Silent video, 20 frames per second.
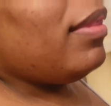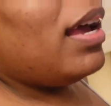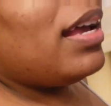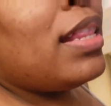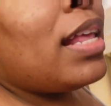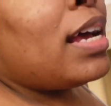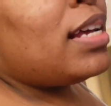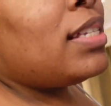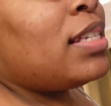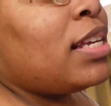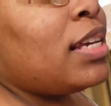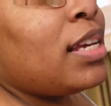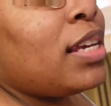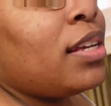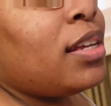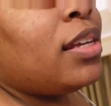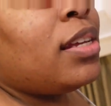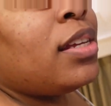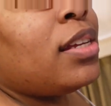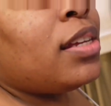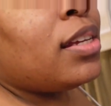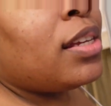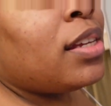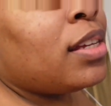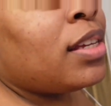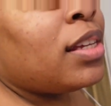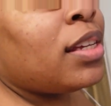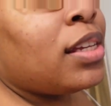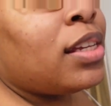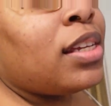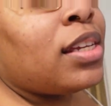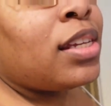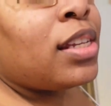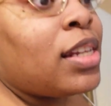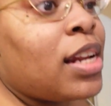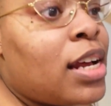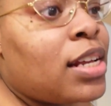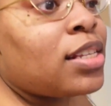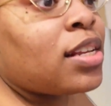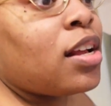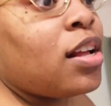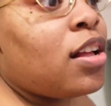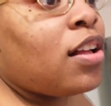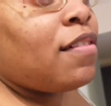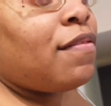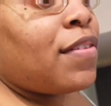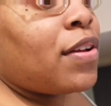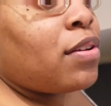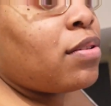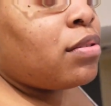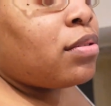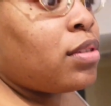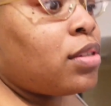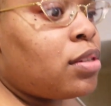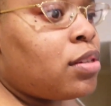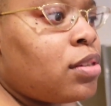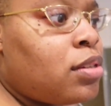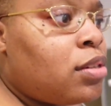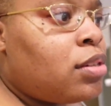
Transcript: that's it. That's all, folks.